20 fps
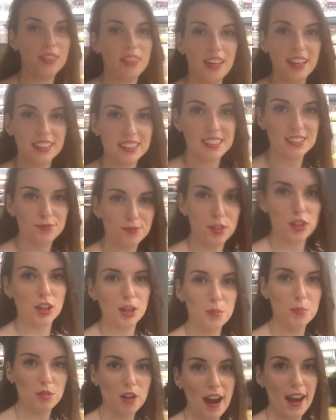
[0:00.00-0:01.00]
things
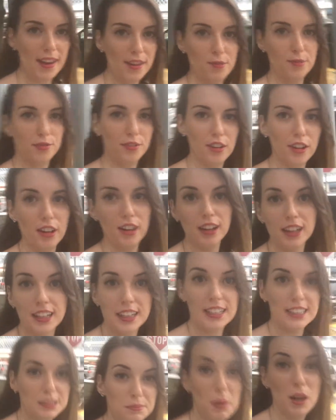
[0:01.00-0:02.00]
for Brian for
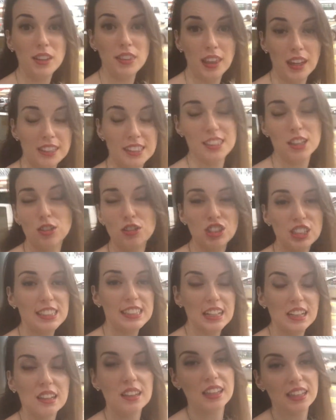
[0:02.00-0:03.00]
his birthday. So just
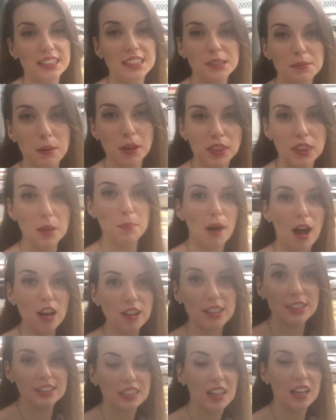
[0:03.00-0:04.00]
little things to put in the box.
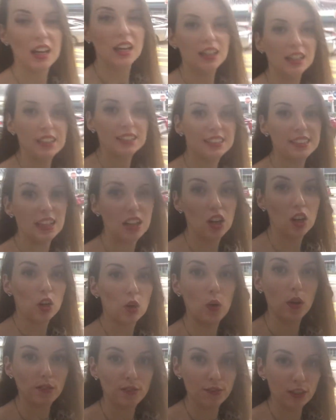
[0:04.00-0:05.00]

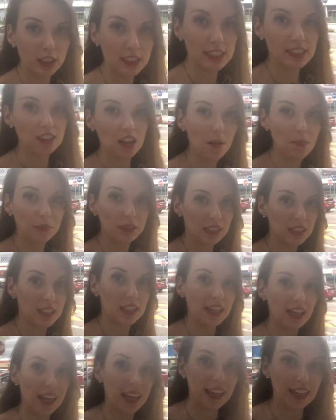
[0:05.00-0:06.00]
So first stop
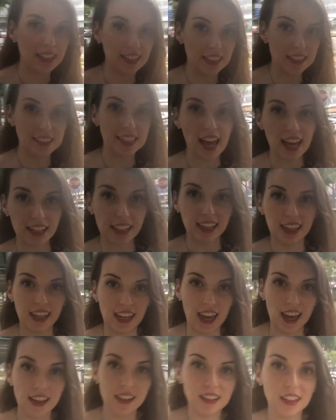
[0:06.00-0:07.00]
today is
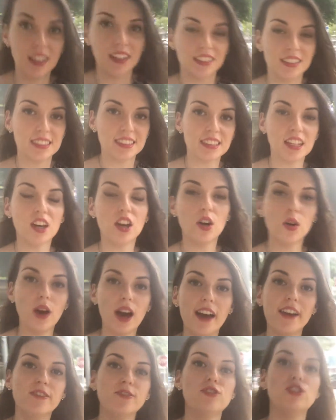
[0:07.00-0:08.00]
IKEA. So
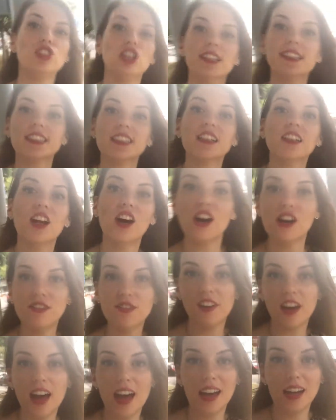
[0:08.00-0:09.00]
I've just got off
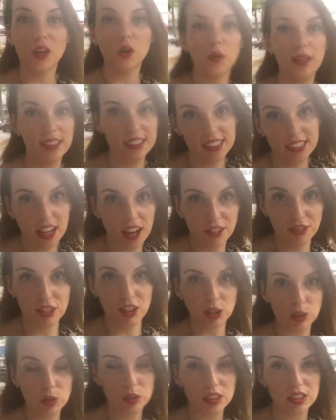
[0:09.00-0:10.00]
at Queenstown
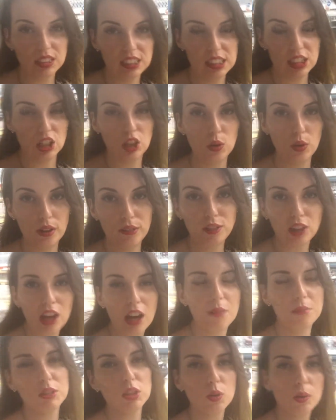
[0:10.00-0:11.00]
Road. So if you
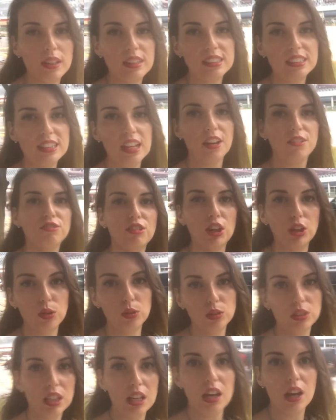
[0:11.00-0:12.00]
come to Queenstown
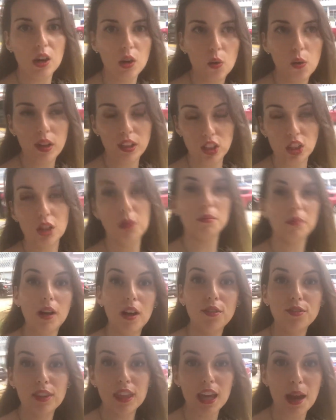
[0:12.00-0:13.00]
Road, when you come
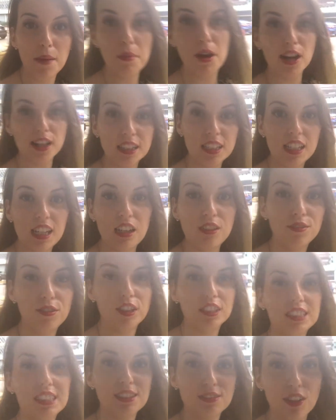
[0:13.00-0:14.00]
off the MRT,
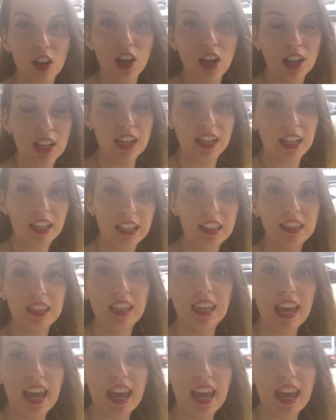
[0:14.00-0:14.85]
first of all, in the